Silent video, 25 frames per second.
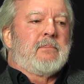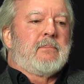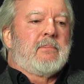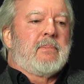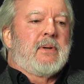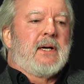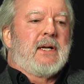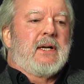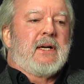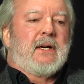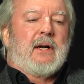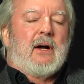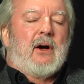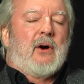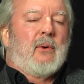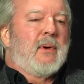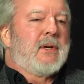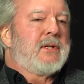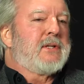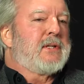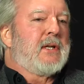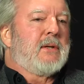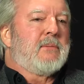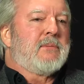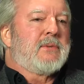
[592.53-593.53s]
But it
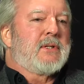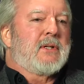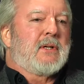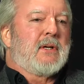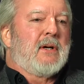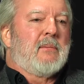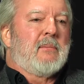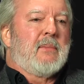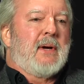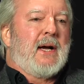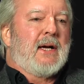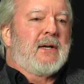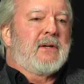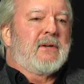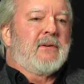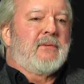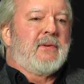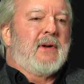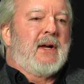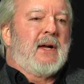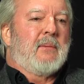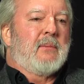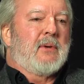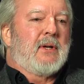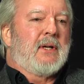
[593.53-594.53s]
always seems to come back to
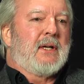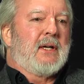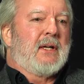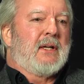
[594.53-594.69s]
family,